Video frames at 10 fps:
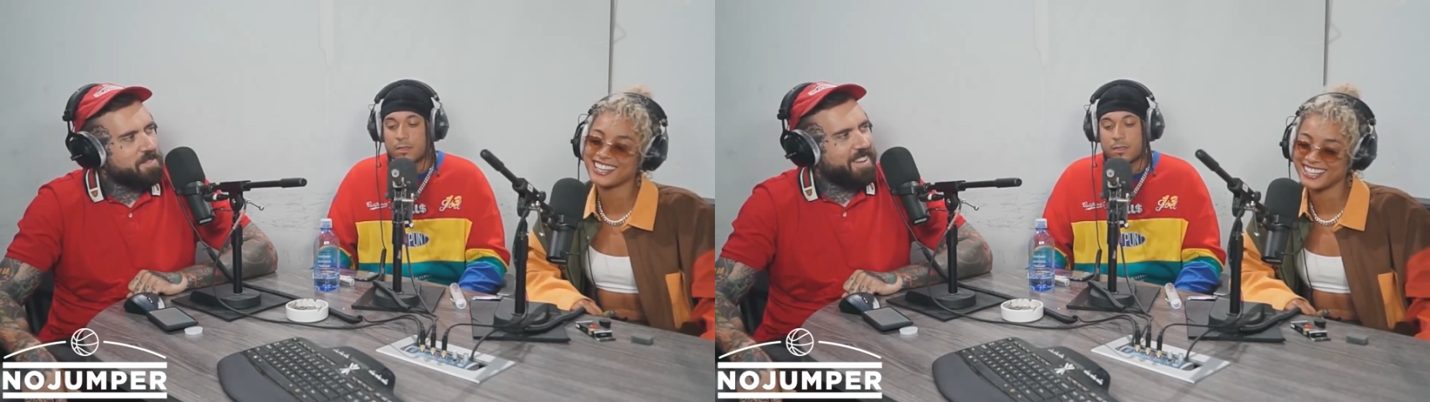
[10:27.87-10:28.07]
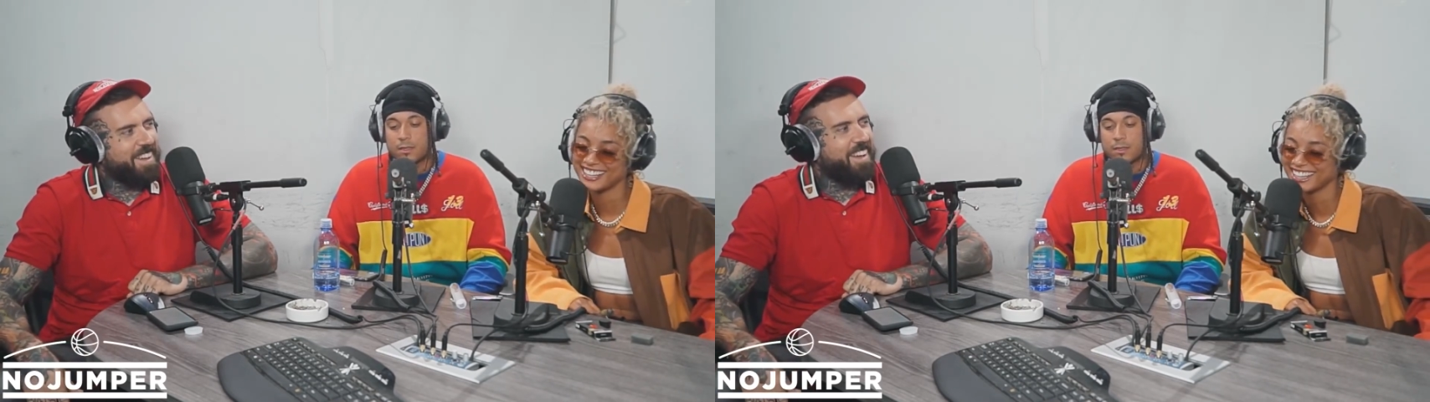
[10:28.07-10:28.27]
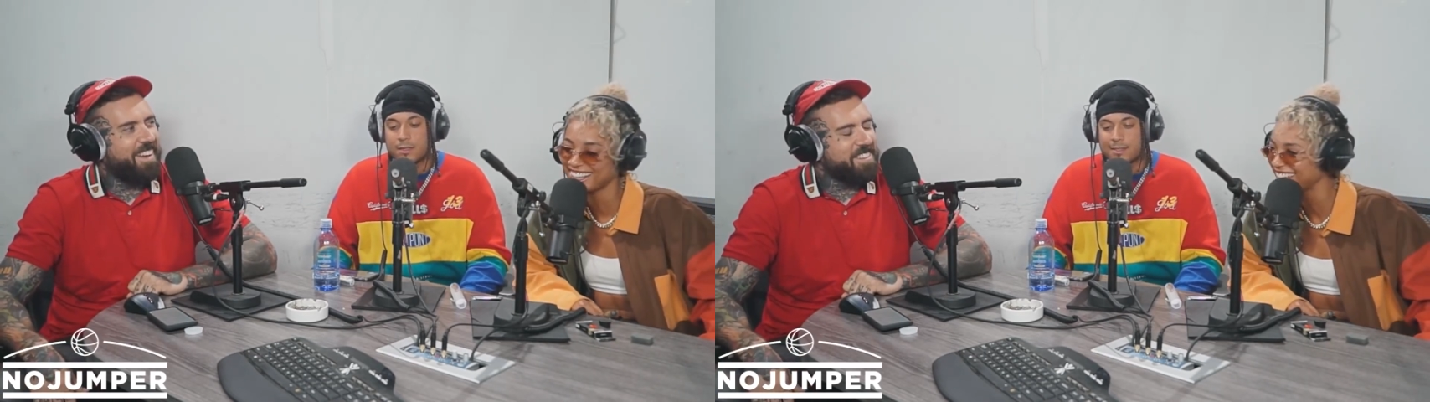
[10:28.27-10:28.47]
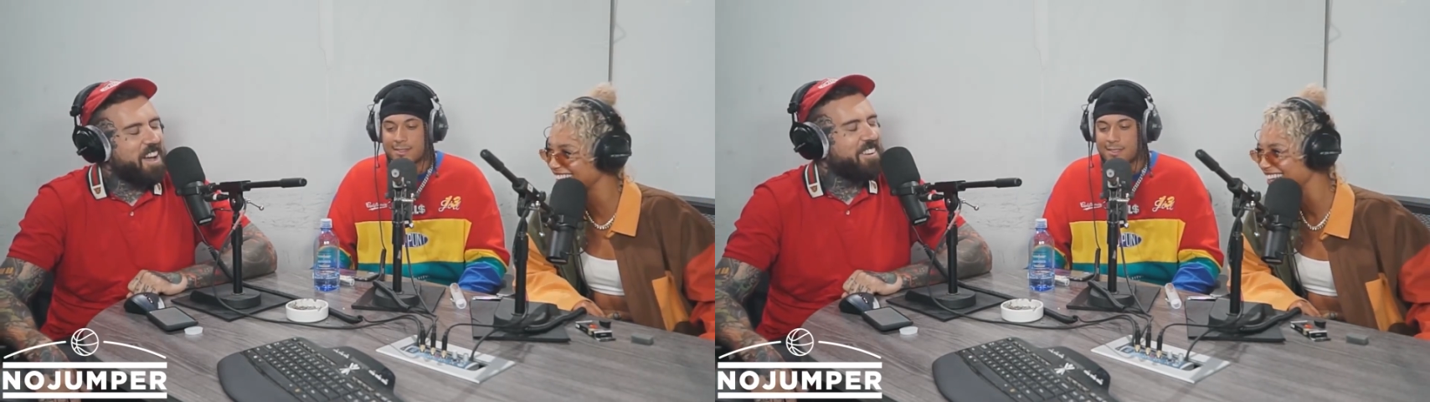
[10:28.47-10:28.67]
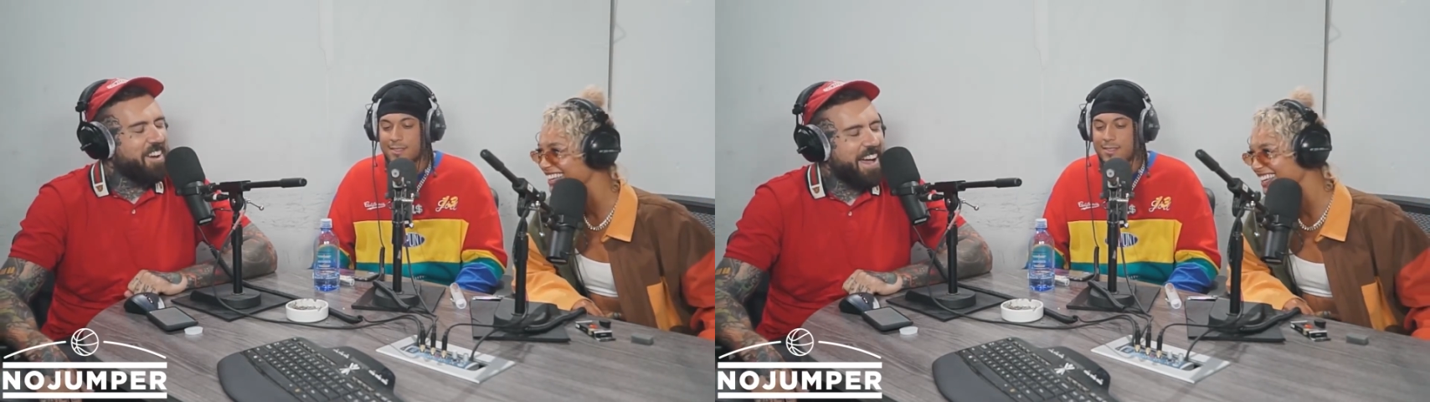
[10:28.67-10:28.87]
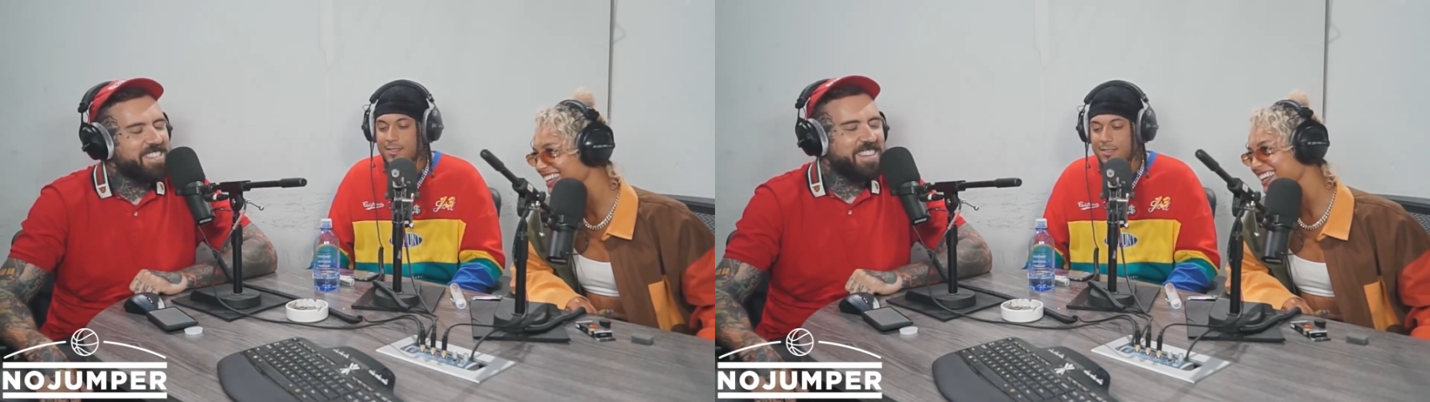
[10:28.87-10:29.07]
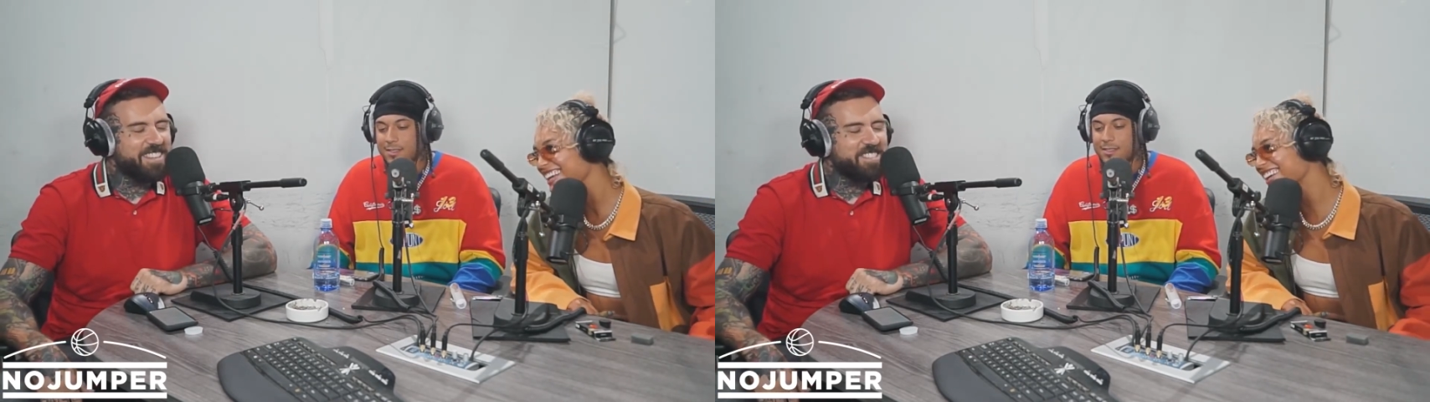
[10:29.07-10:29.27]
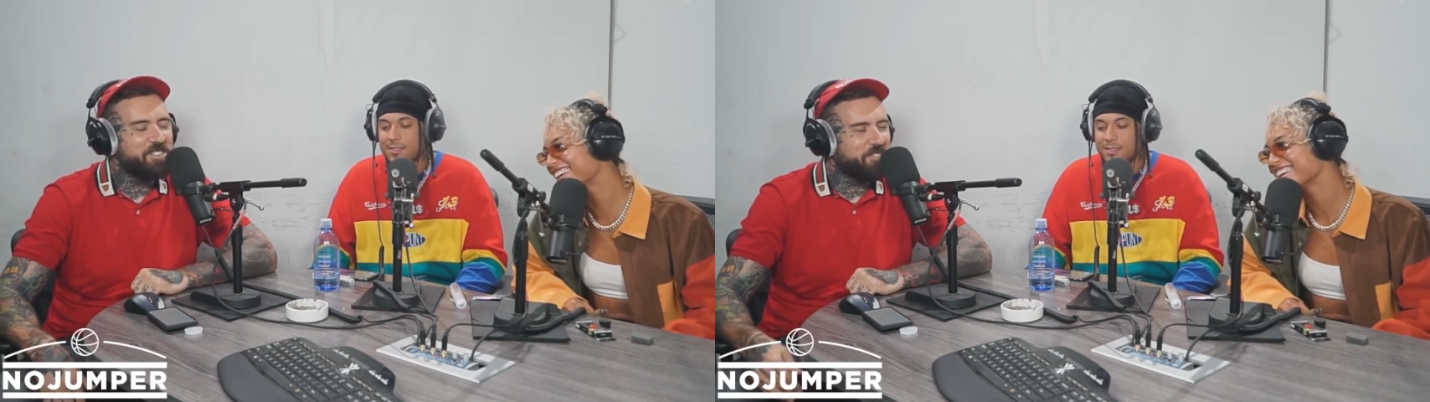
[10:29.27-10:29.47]
Speaker 1: no, no, I see
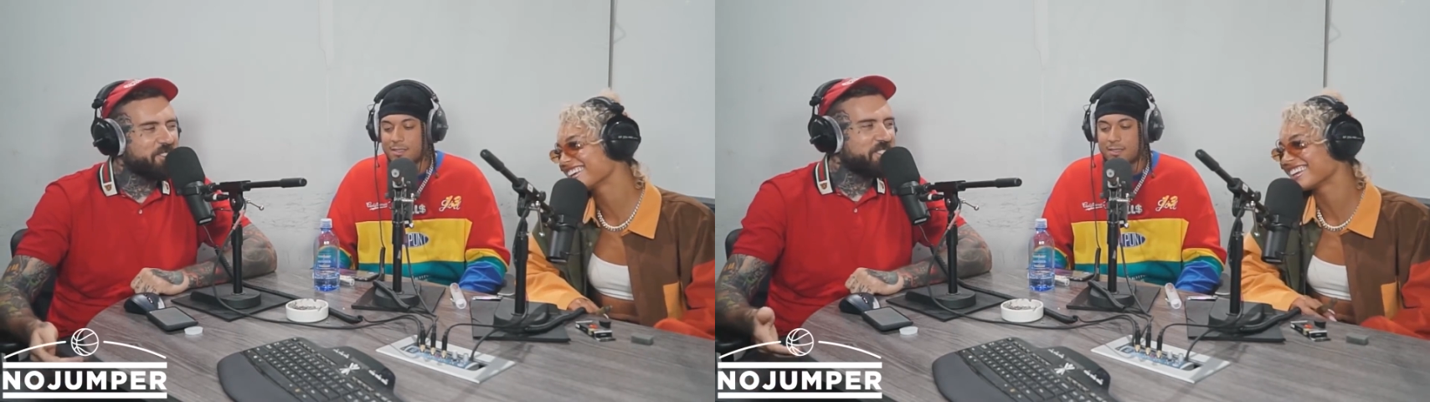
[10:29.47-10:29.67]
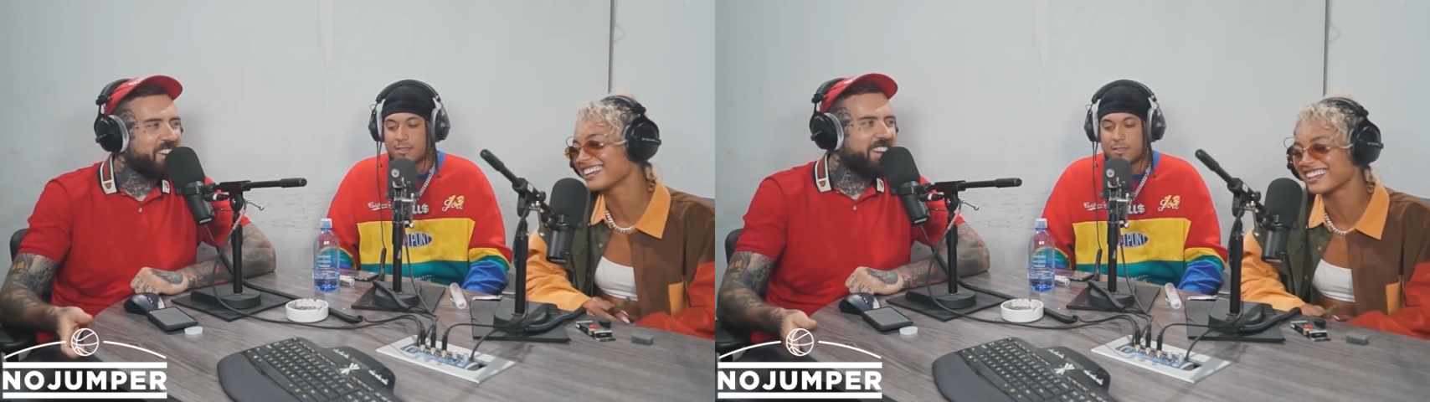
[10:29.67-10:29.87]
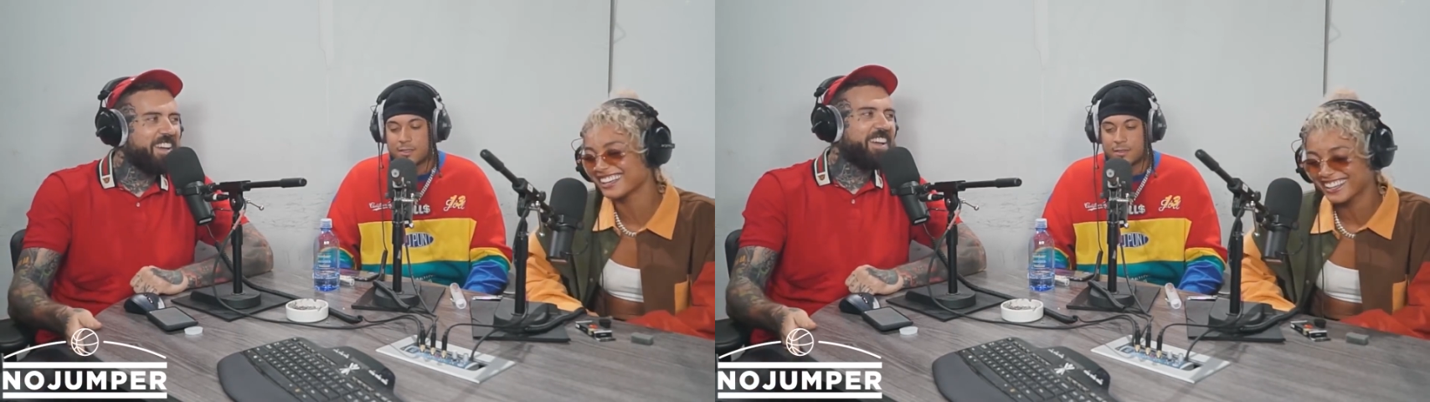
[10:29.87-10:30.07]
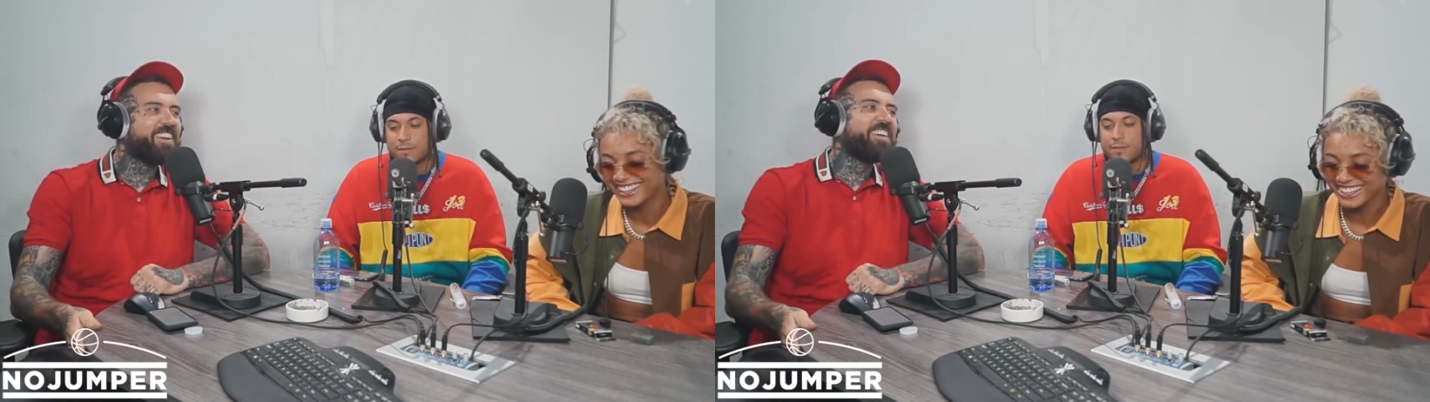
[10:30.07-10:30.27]
it too for sure. Yeah.